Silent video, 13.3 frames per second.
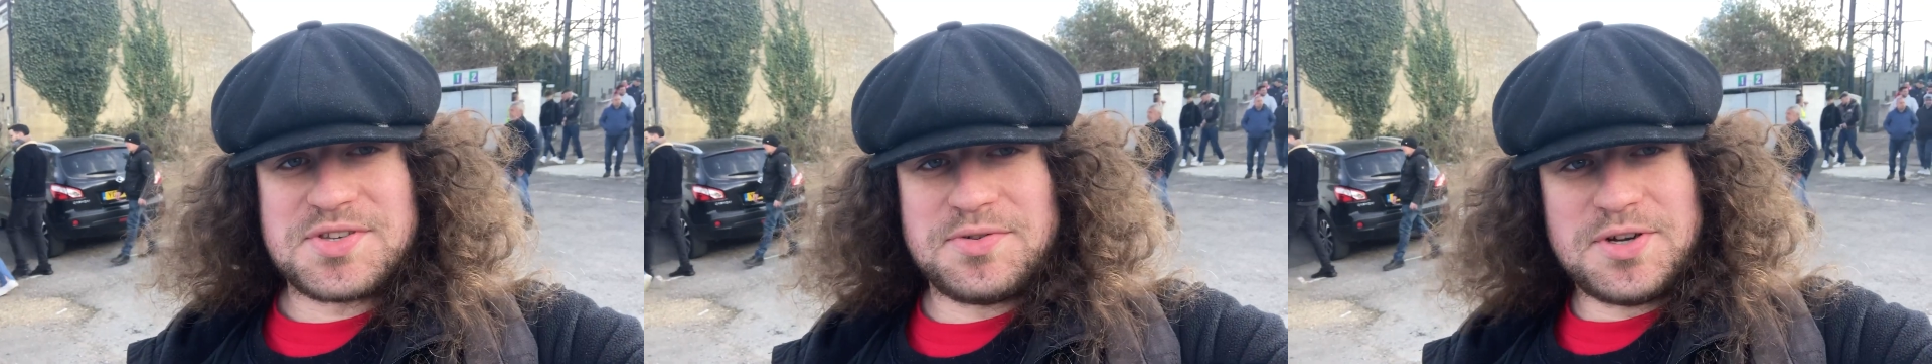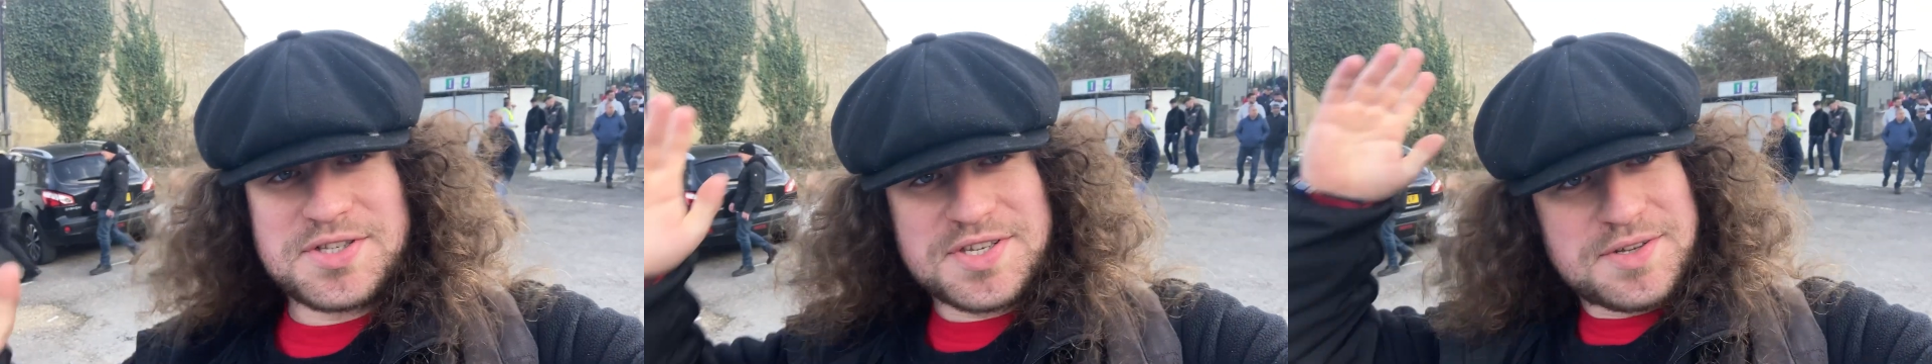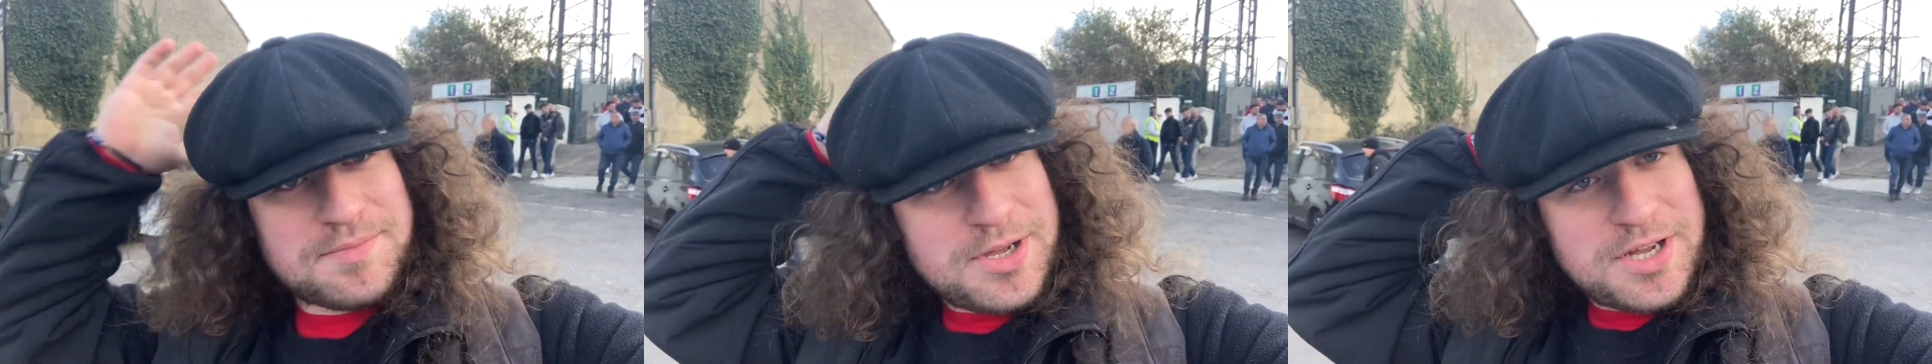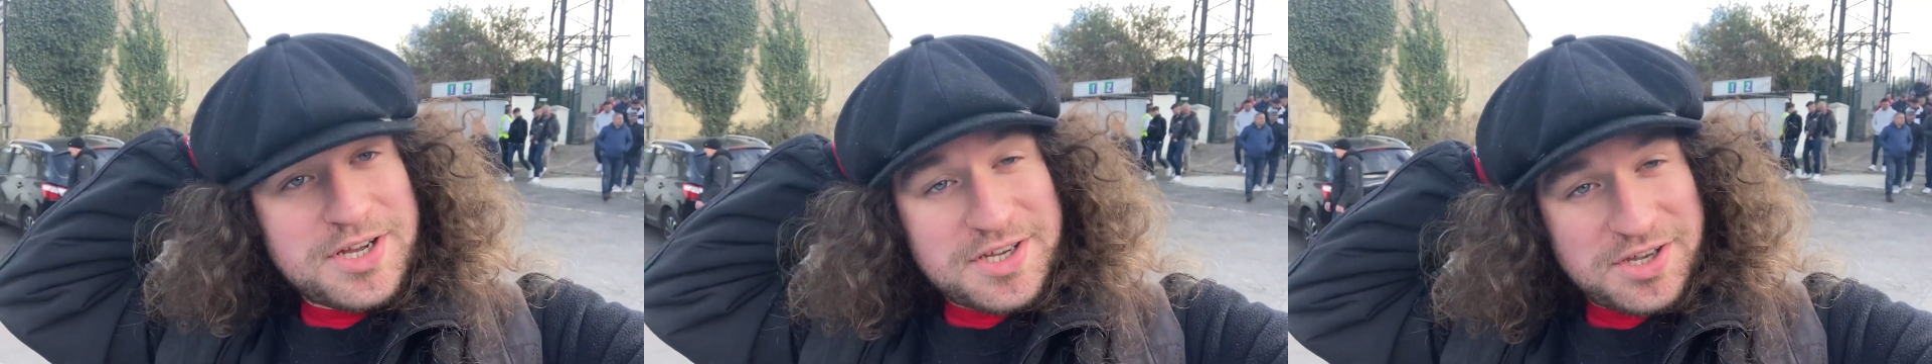Twerton
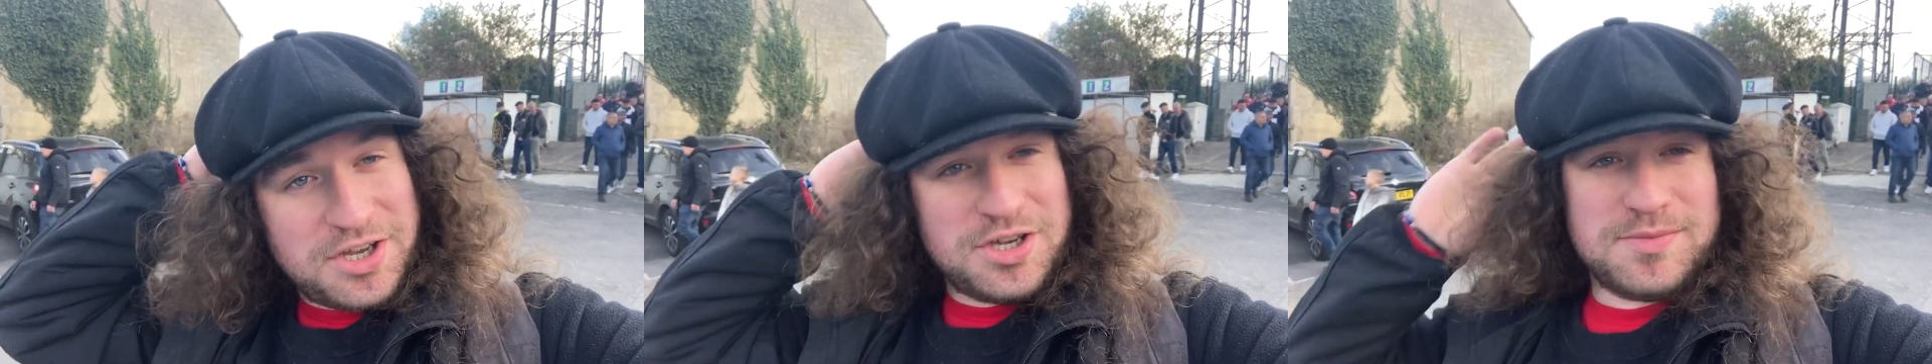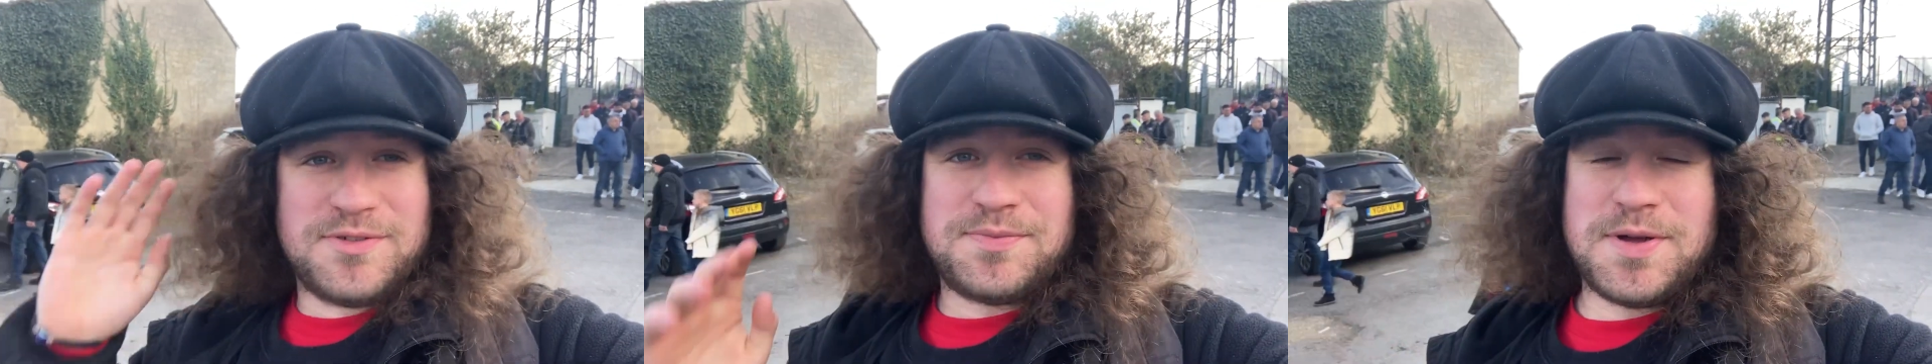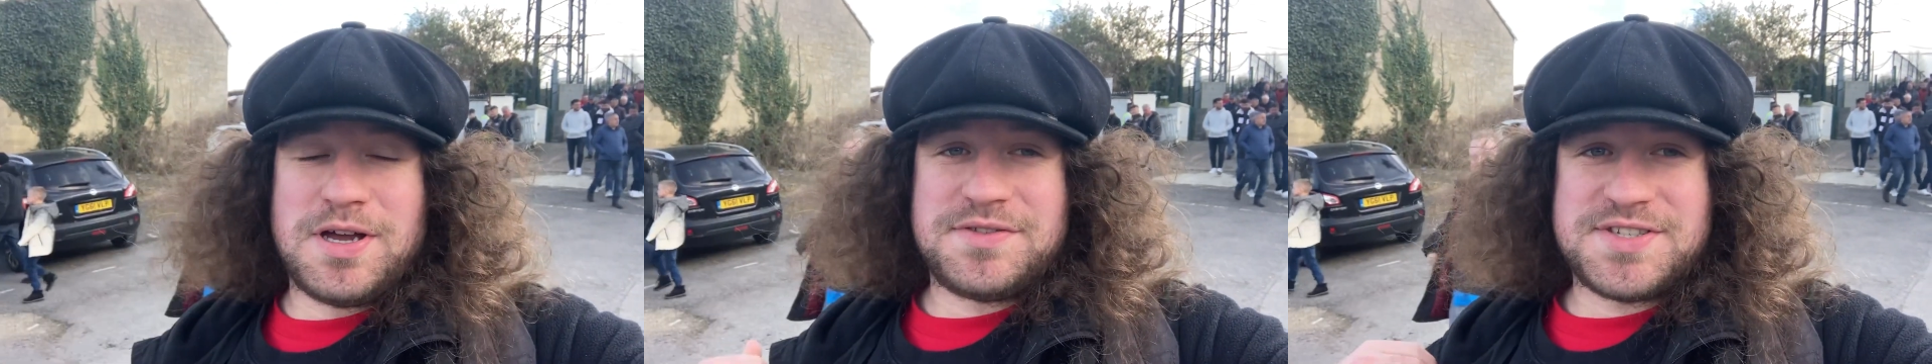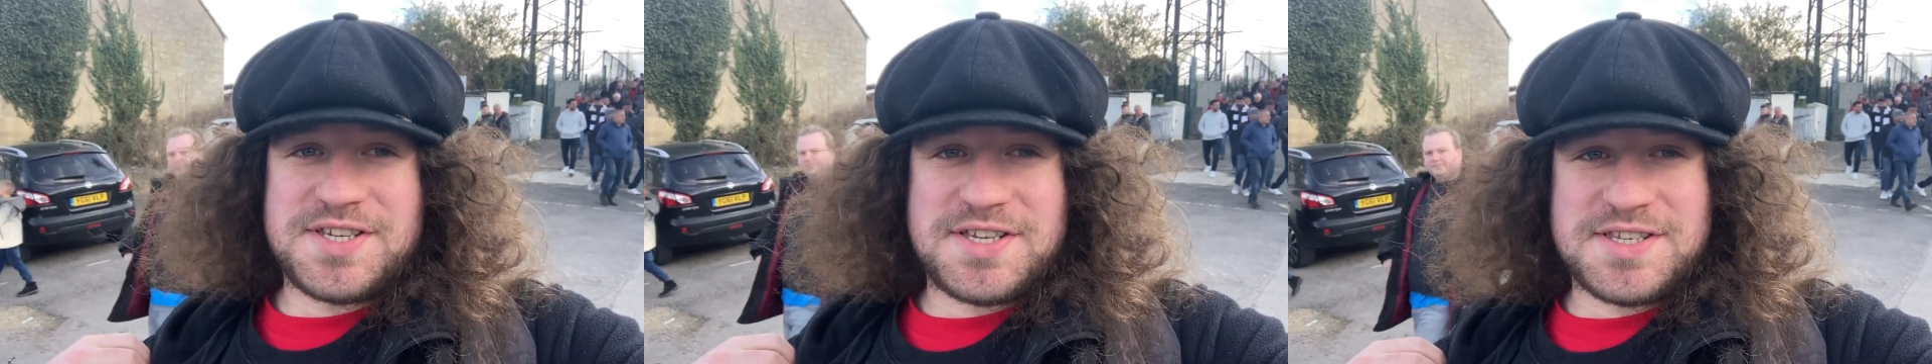Park, home of
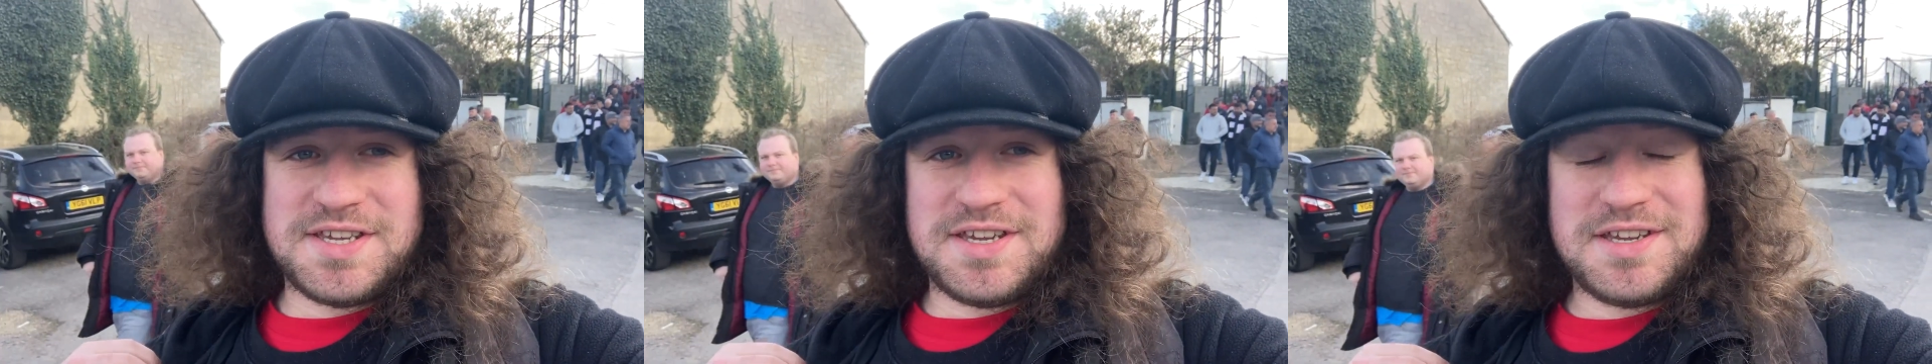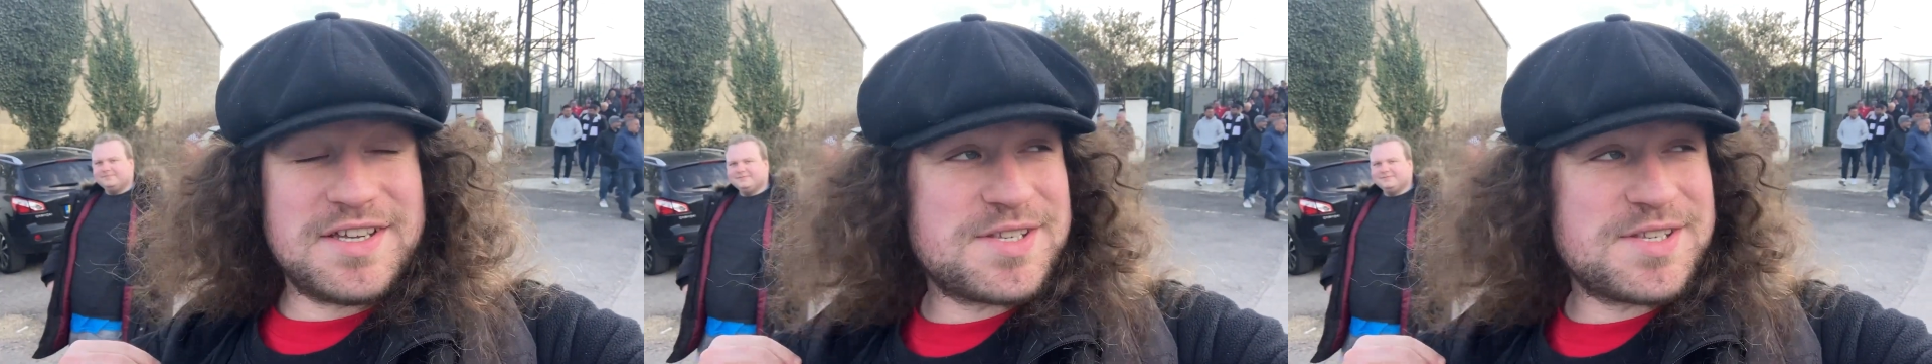Bath City.